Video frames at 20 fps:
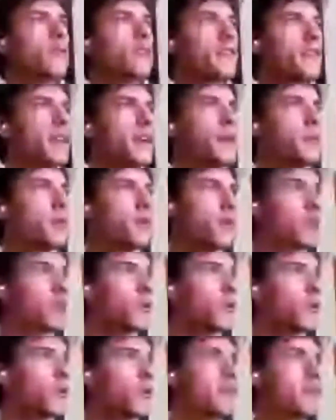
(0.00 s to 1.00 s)
sleep, you're
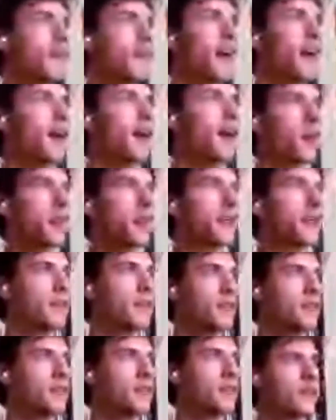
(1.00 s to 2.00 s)
going to die
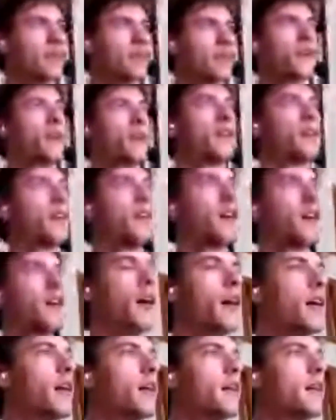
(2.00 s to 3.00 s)
within,
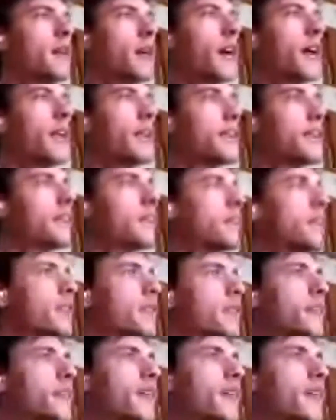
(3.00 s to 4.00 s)
I
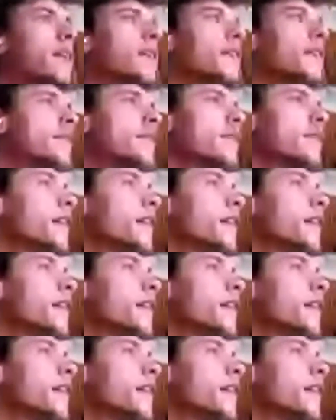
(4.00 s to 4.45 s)
think it's